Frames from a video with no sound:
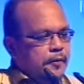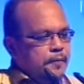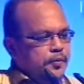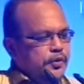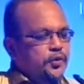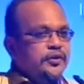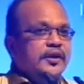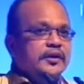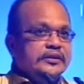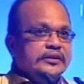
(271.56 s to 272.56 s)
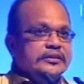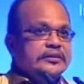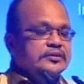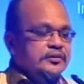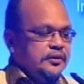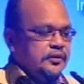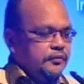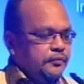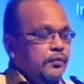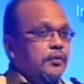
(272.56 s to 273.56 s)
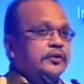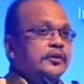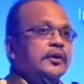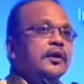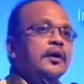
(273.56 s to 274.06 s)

not that easy for the